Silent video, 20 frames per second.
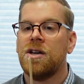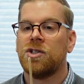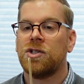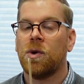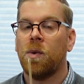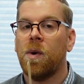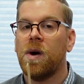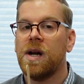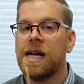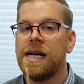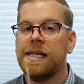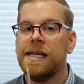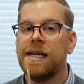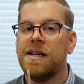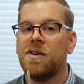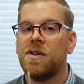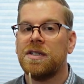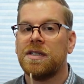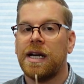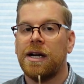So what I did
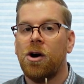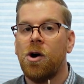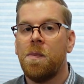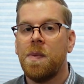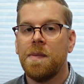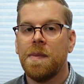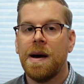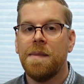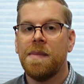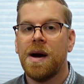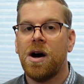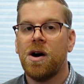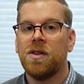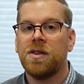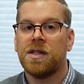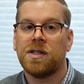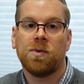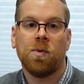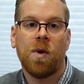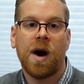is I opened my
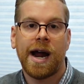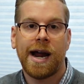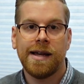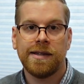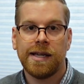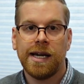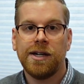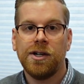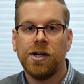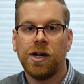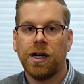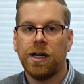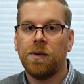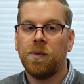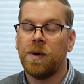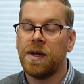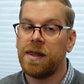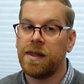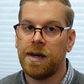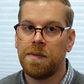mouth as wide as I could
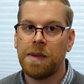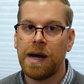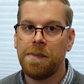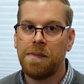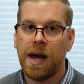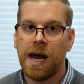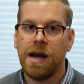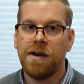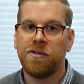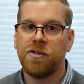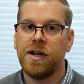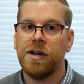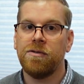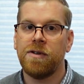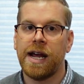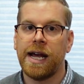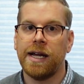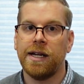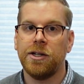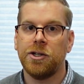within my pain-free
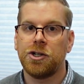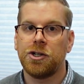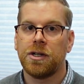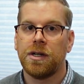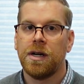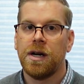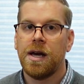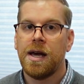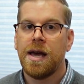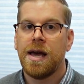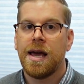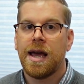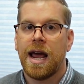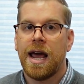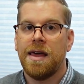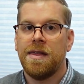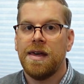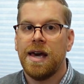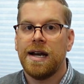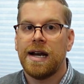range,
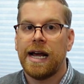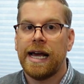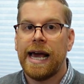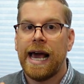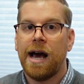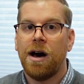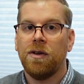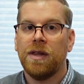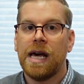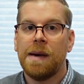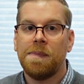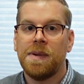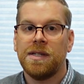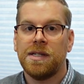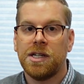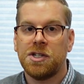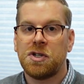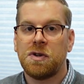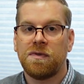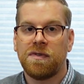and then I held that
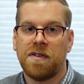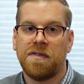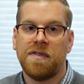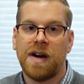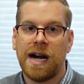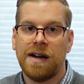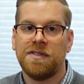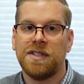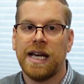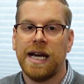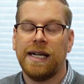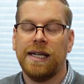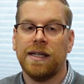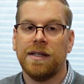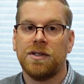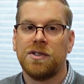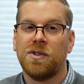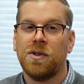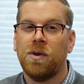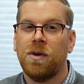position for 5
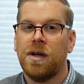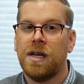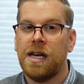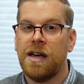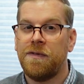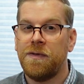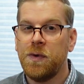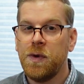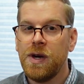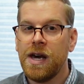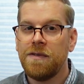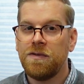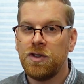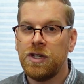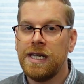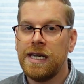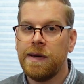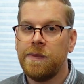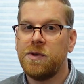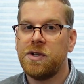seconds. If you have
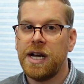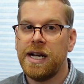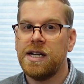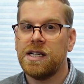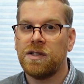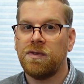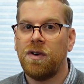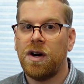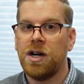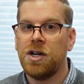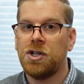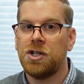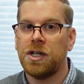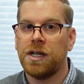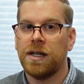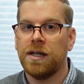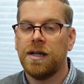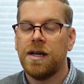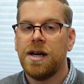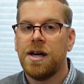TMJ
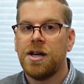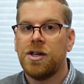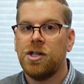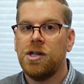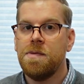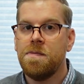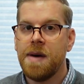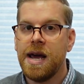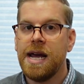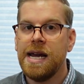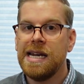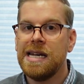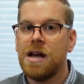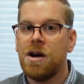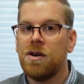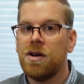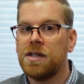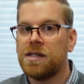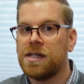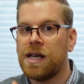dysfunction, you may
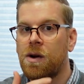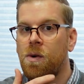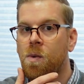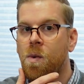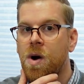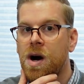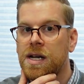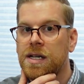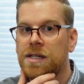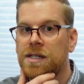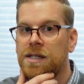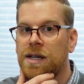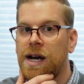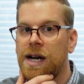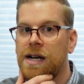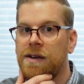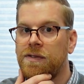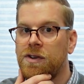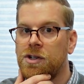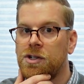notice that one
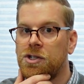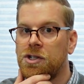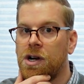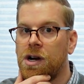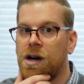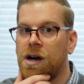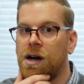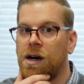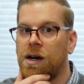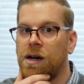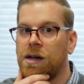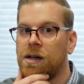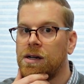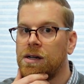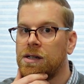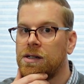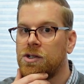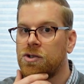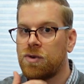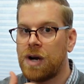side of your jaw
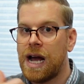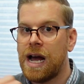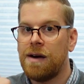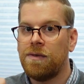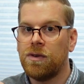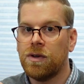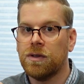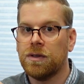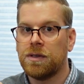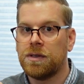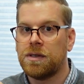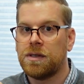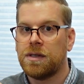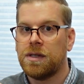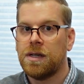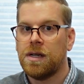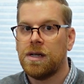travels.